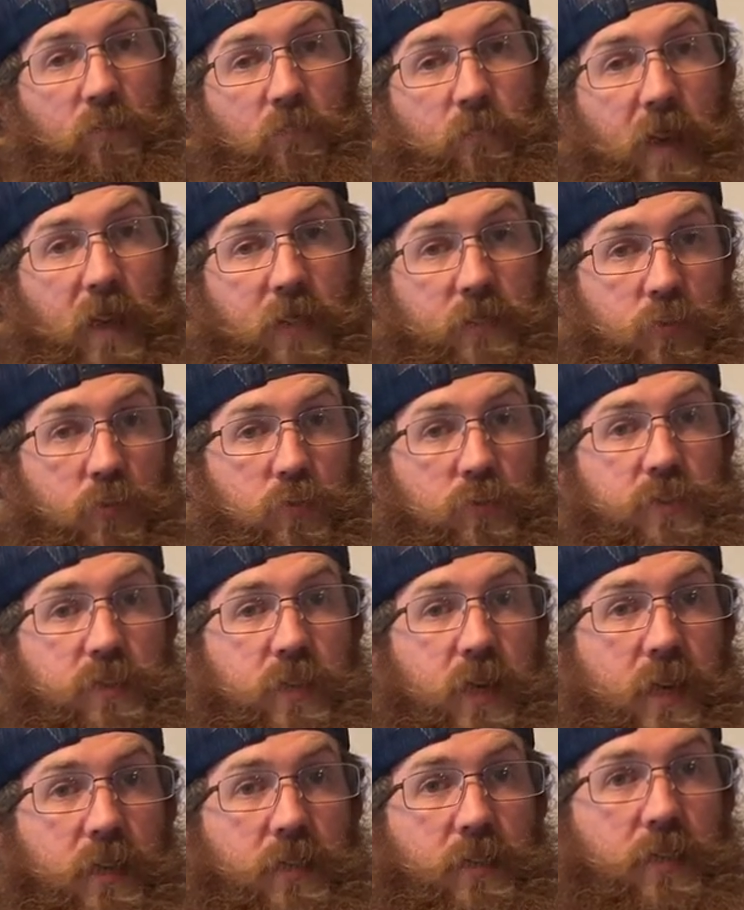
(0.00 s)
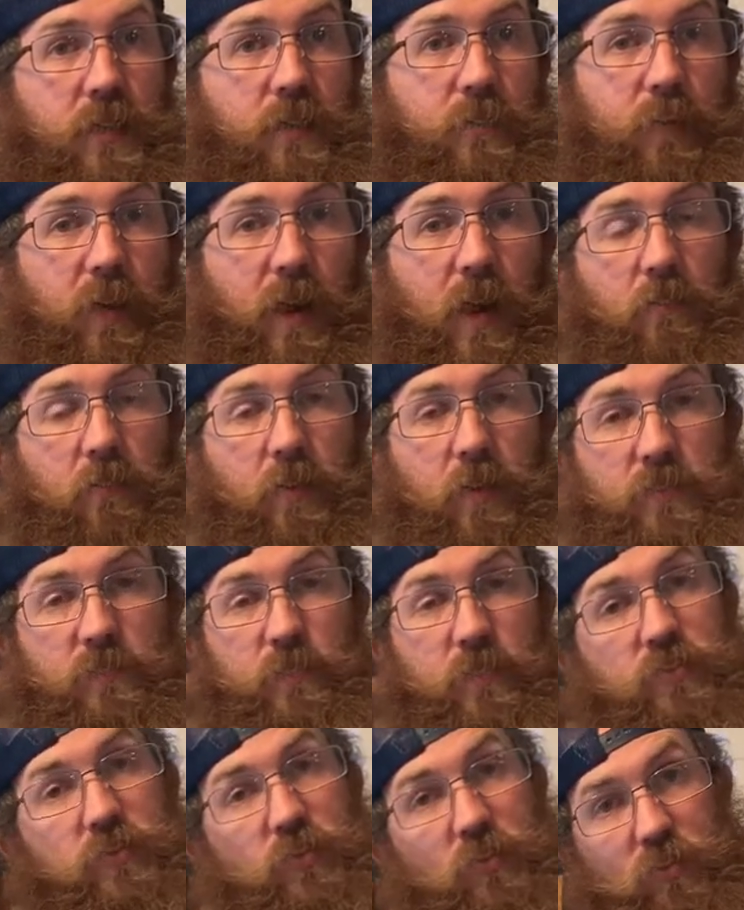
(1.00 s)
of Ma Dukes and I cleaning Pyrex,
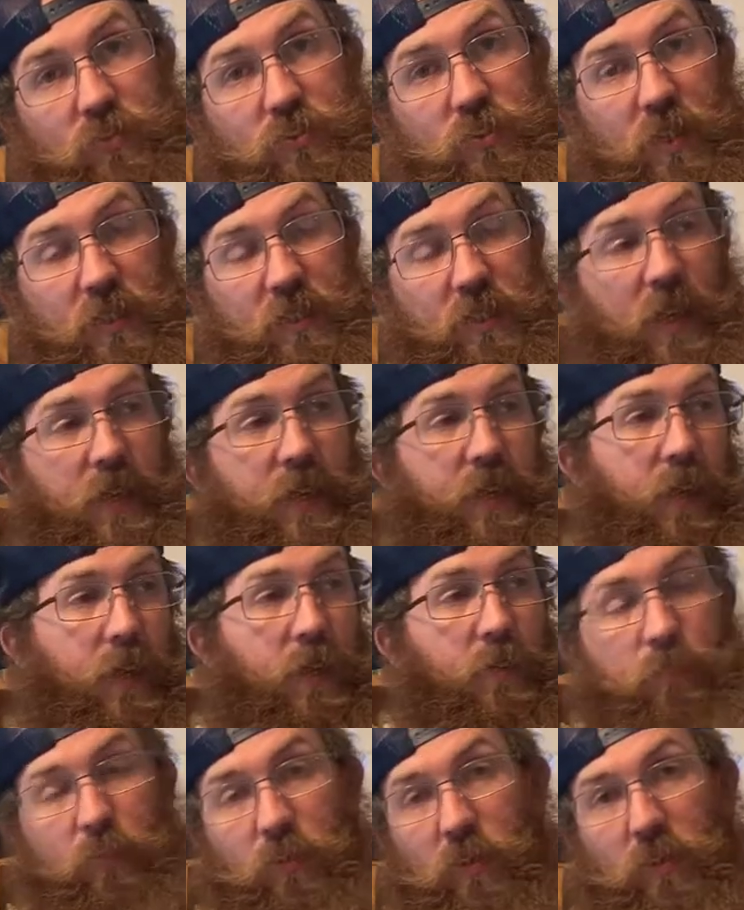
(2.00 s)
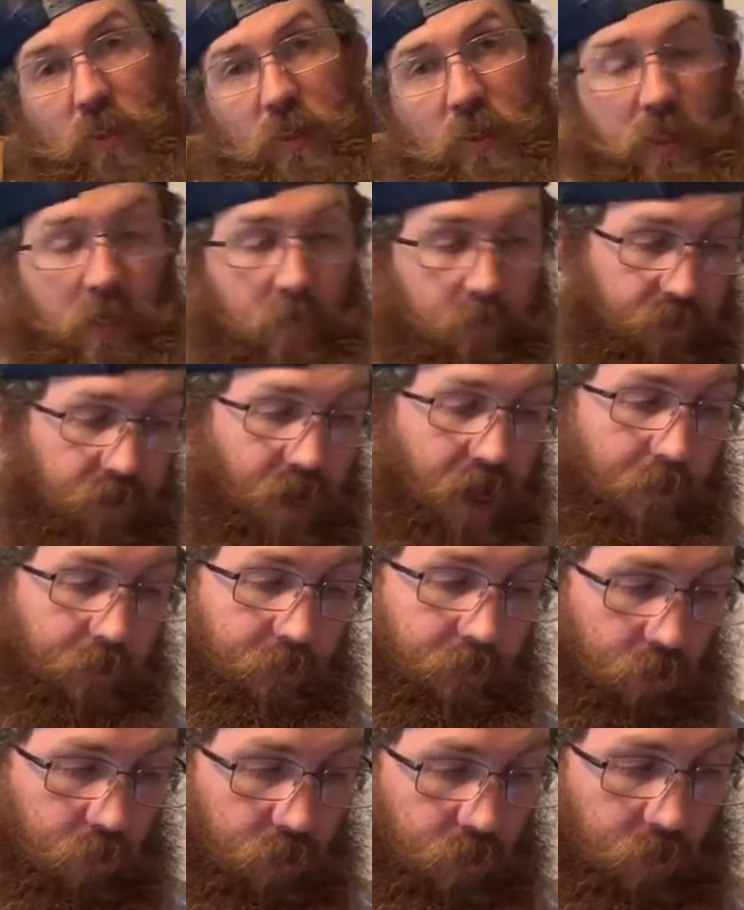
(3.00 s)
make sure you check that out. I'll put a link up top
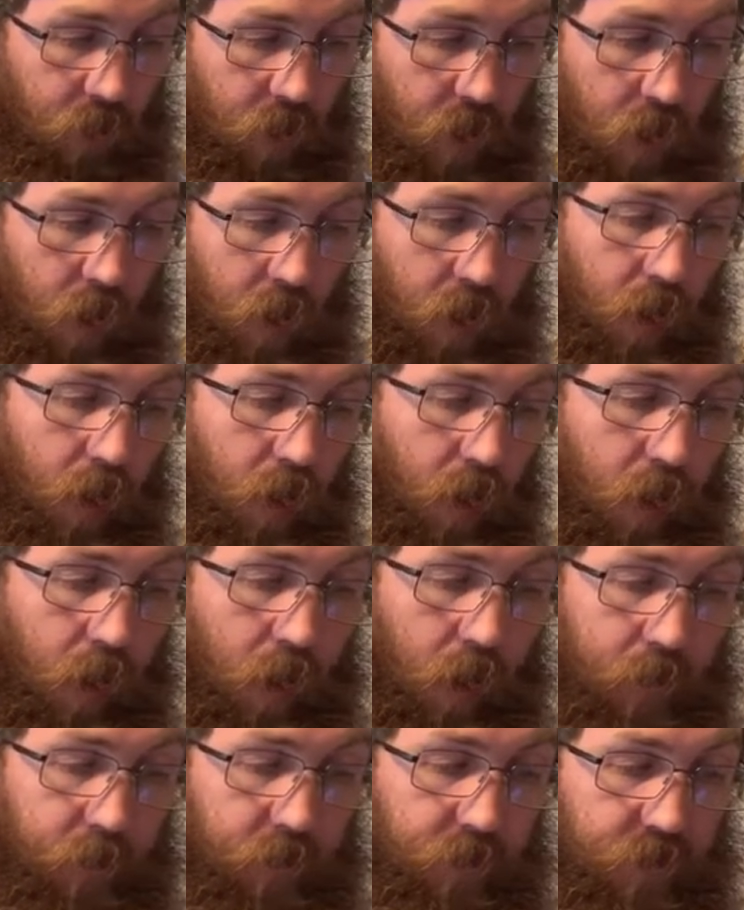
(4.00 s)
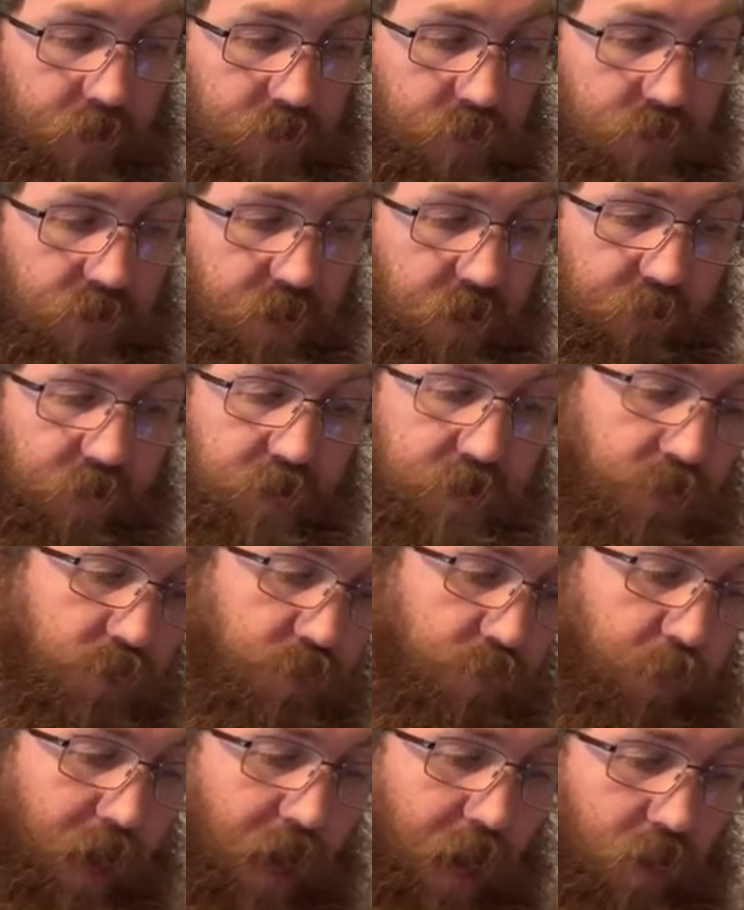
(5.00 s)
for you. This was a
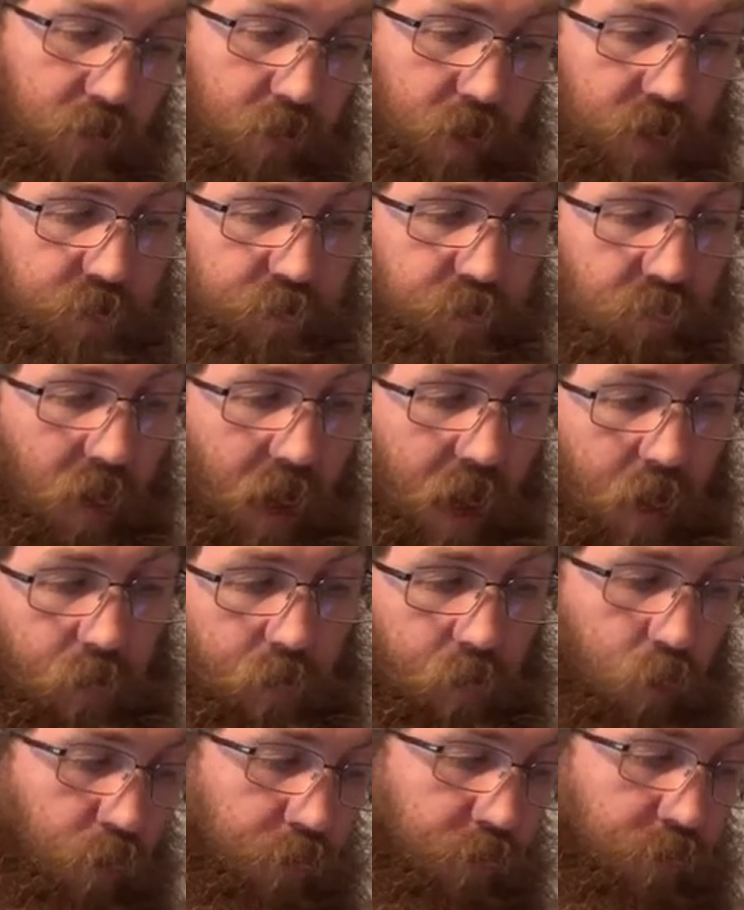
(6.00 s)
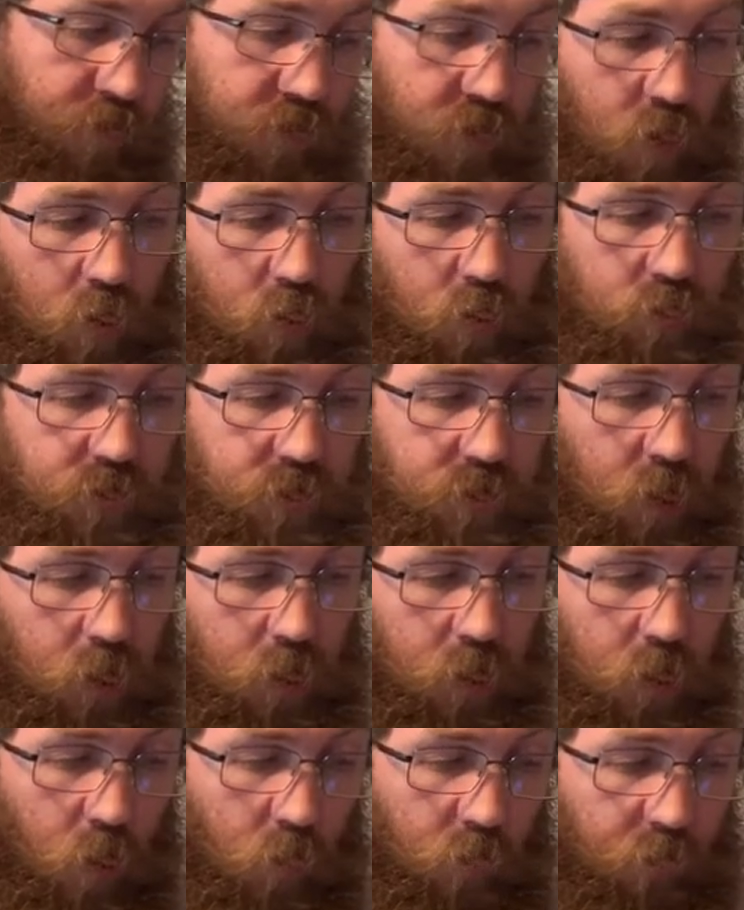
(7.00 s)
vintage Pyrex brown earth tones
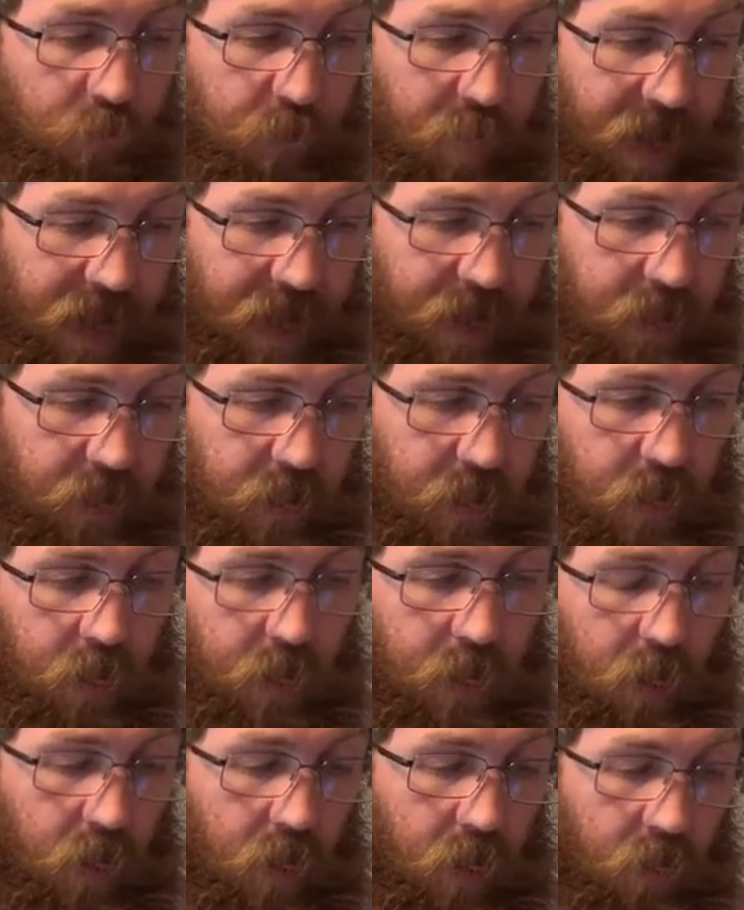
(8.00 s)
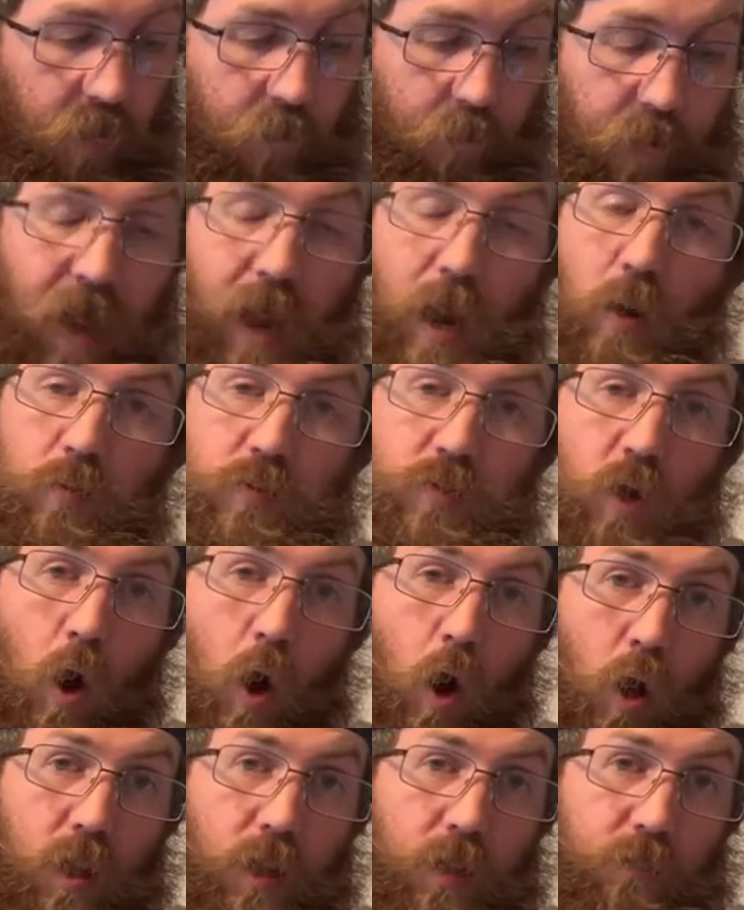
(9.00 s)
loaf pan. The buyer was
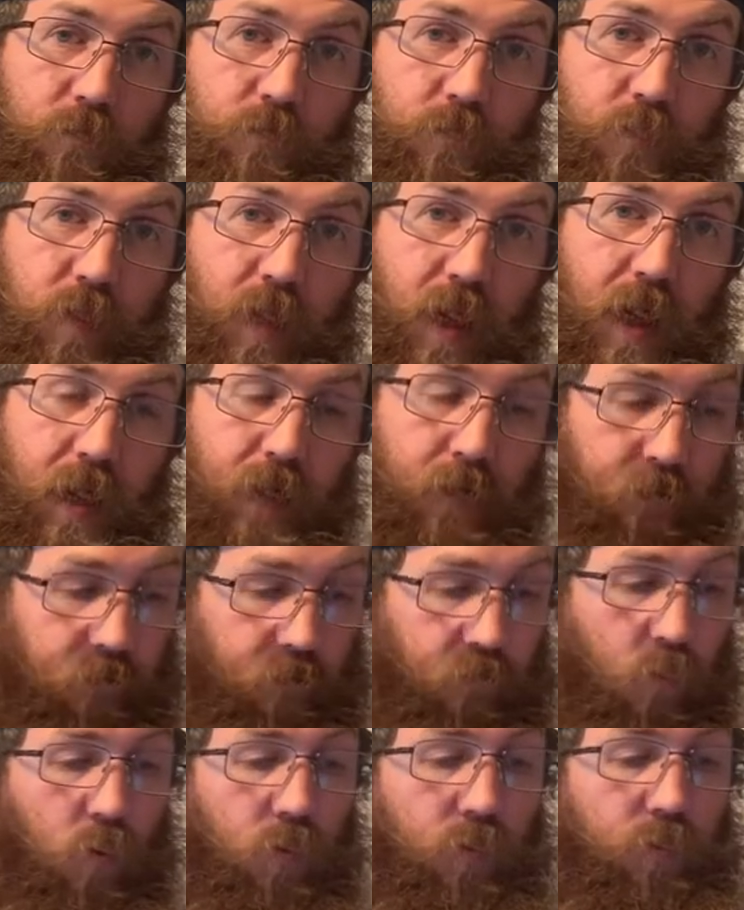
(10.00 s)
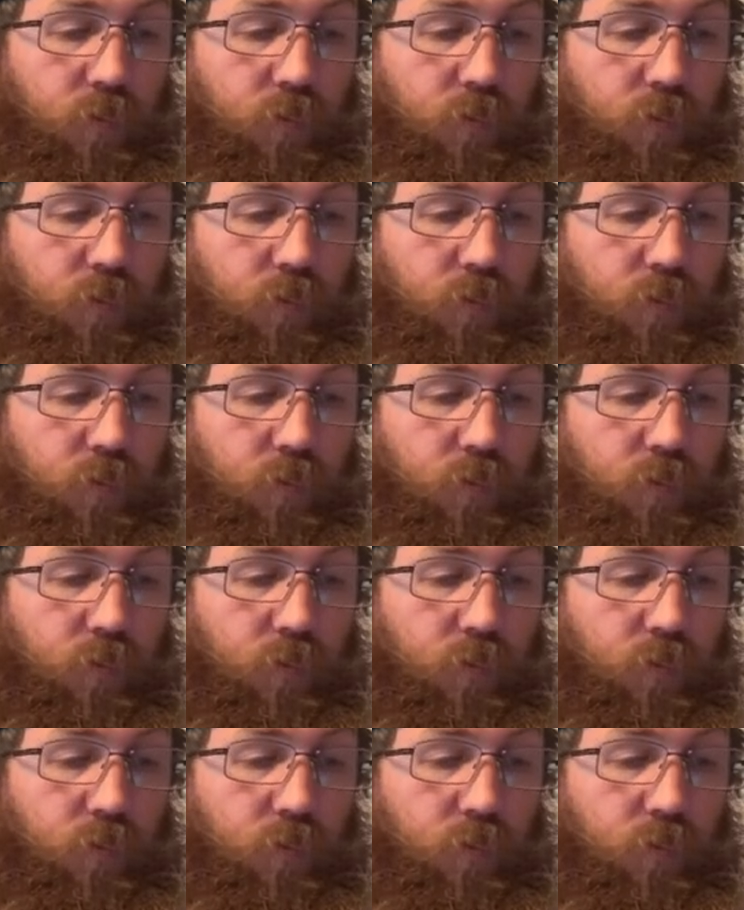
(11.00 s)
all in for that for